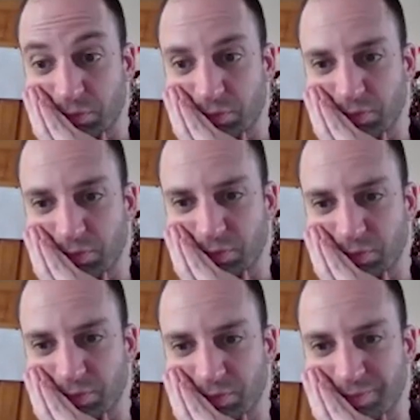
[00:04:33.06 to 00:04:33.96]
mm.
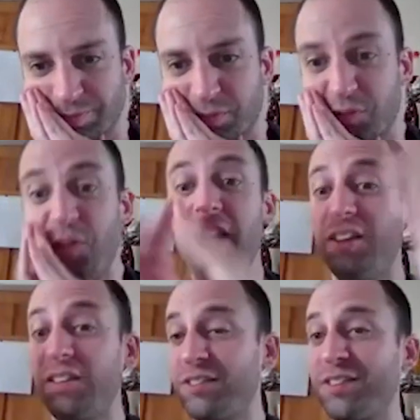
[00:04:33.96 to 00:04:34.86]

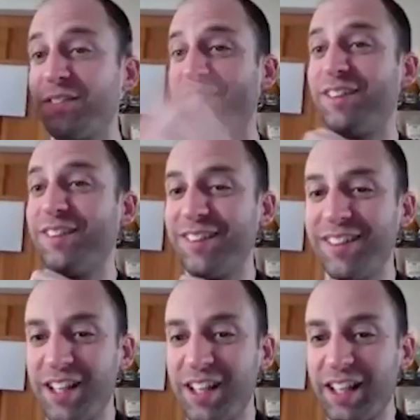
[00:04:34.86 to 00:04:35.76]
Well,
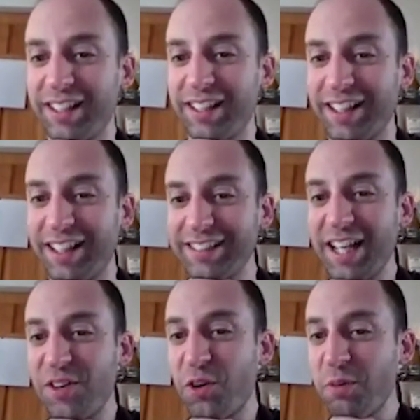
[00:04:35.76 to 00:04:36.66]
hmm. is
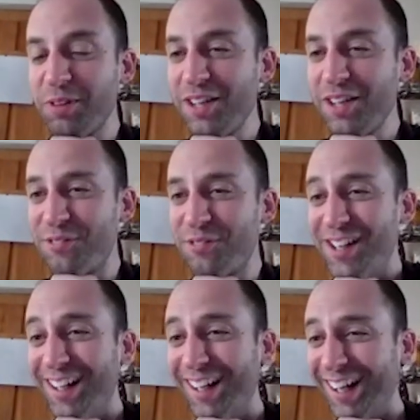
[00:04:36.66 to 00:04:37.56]
that a normal lymph?
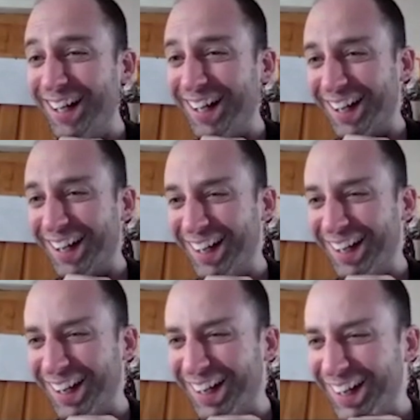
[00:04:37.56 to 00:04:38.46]
That's a
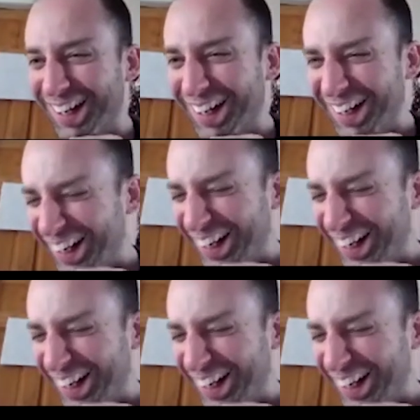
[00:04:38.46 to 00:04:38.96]
normal lymph.